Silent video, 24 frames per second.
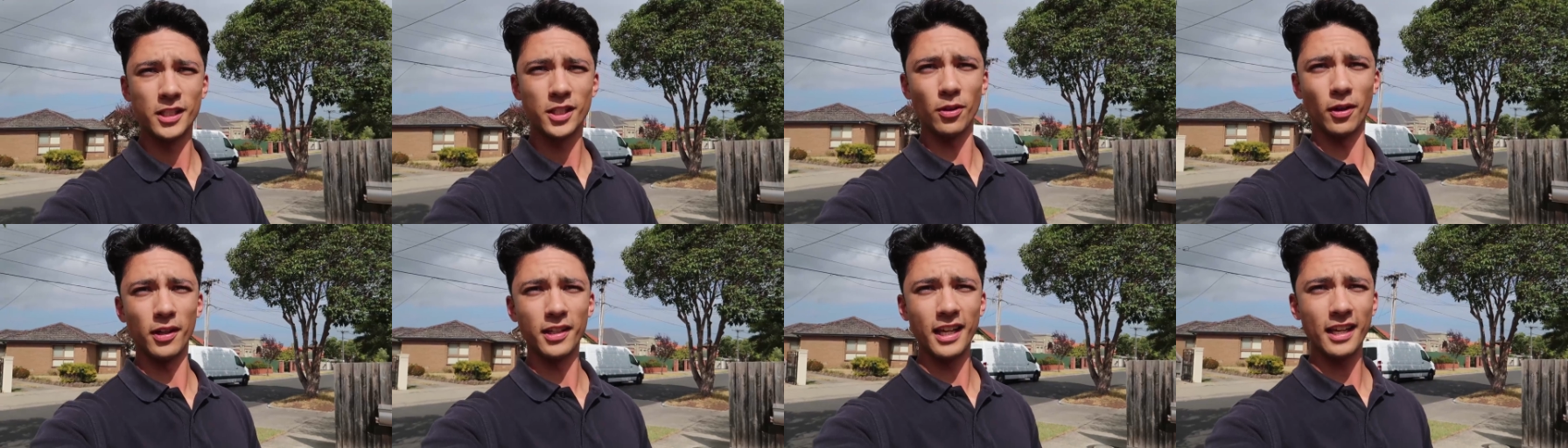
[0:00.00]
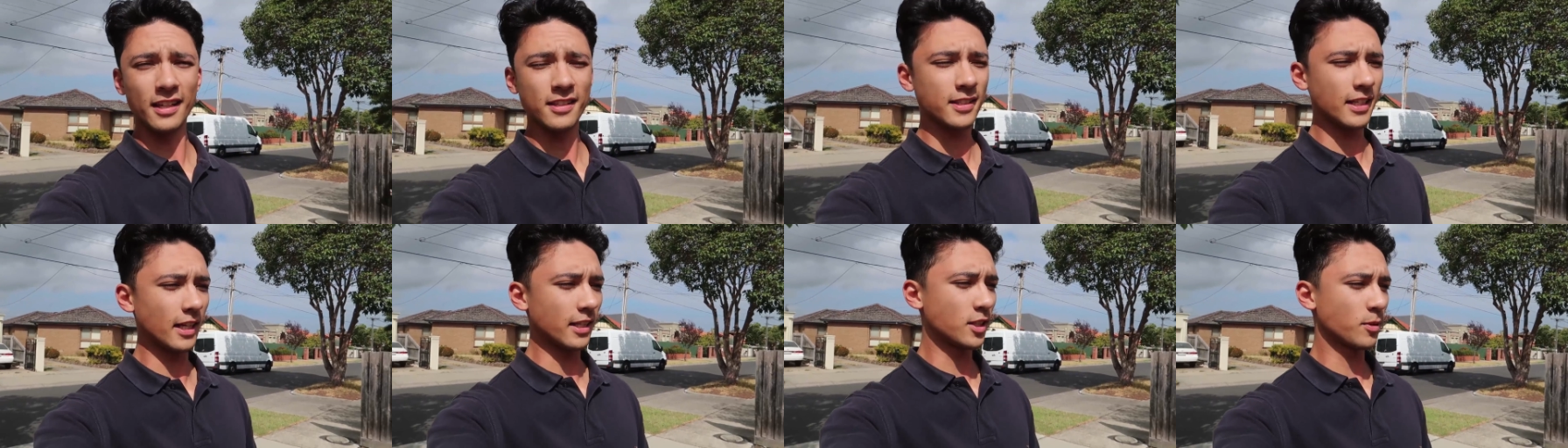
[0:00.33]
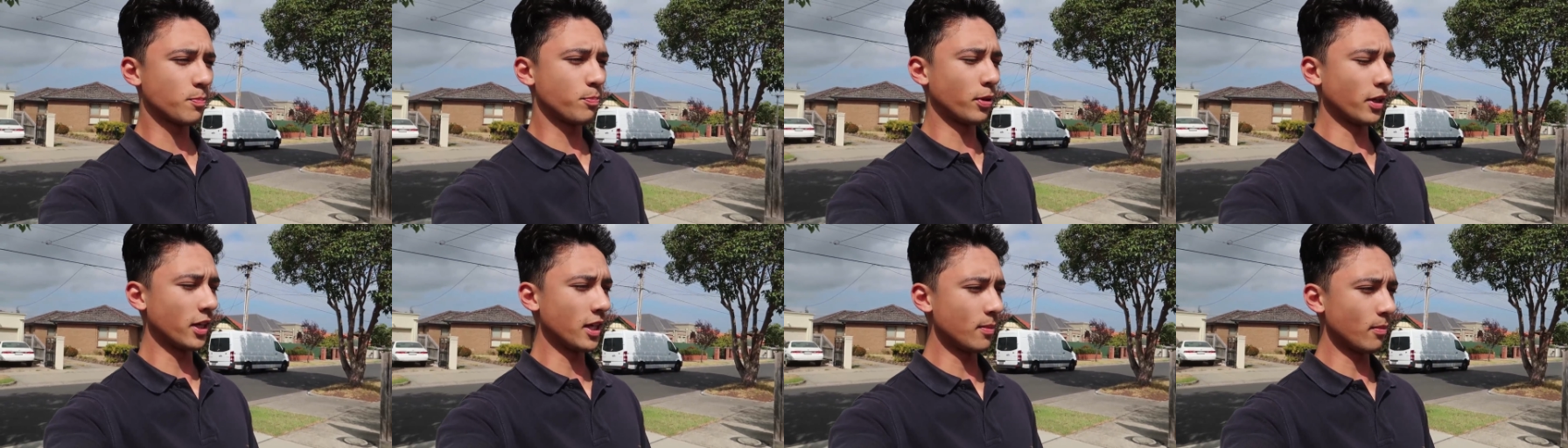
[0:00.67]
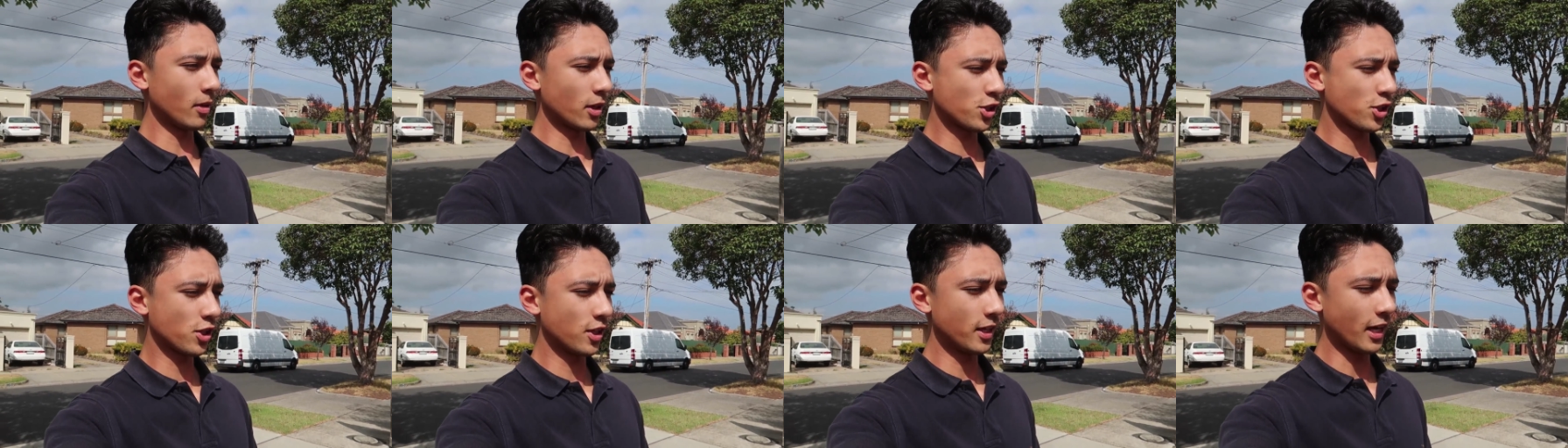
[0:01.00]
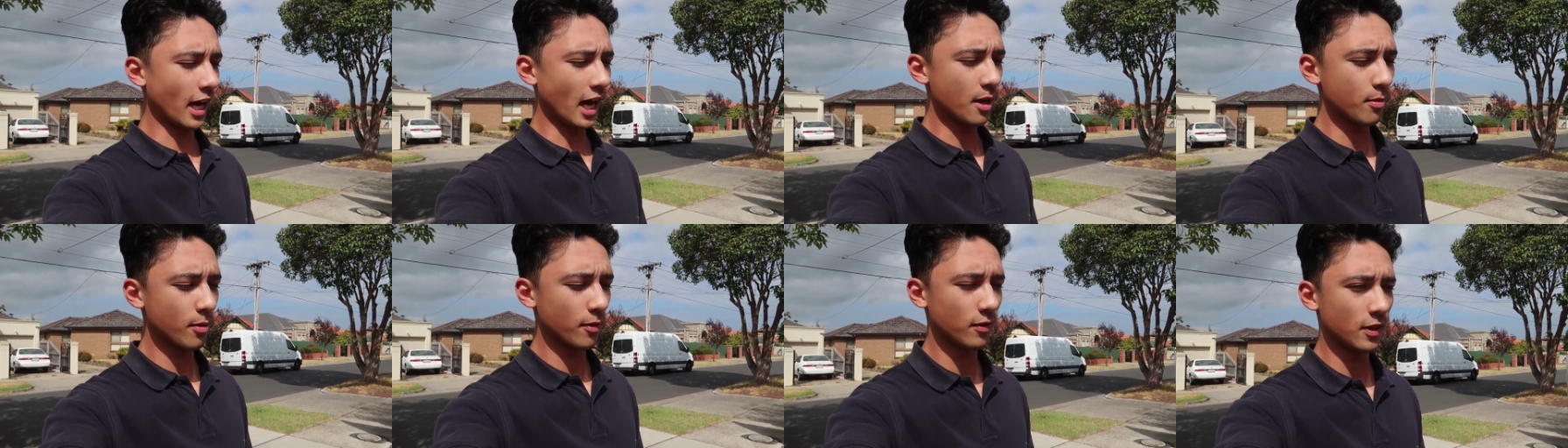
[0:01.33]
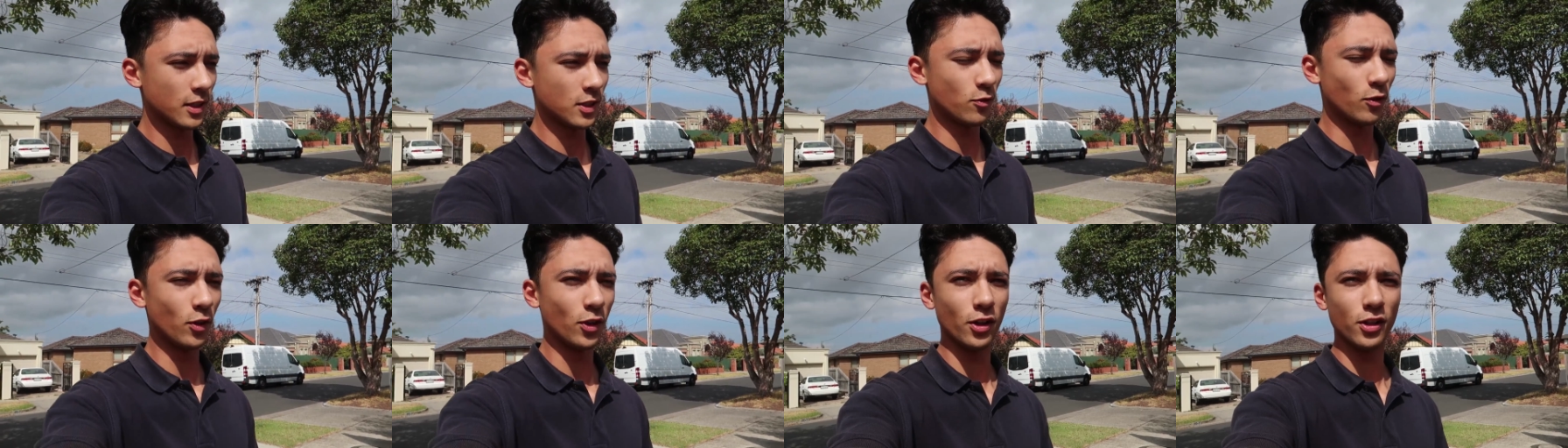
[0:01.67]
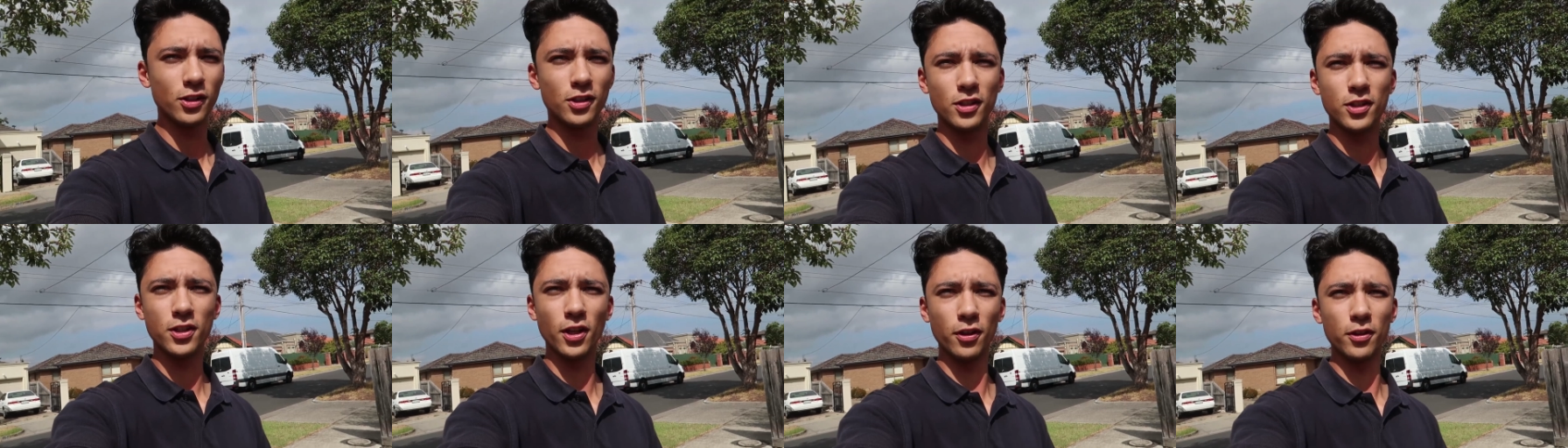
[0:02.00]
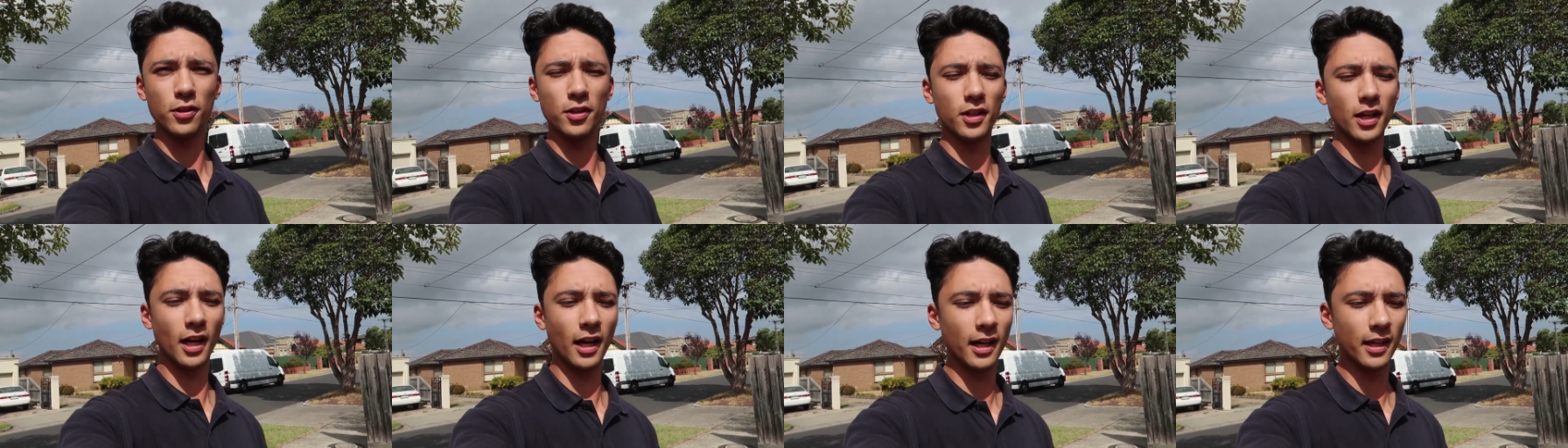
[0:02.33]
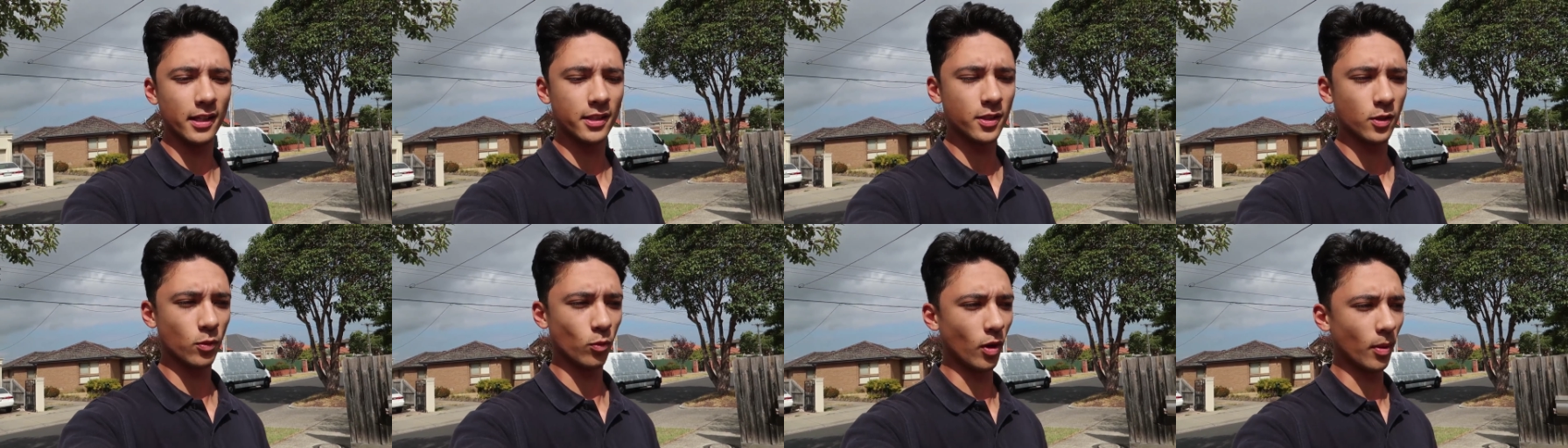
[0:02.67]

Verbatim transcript: so I guess that's pretty much the aim of this video to tell you guys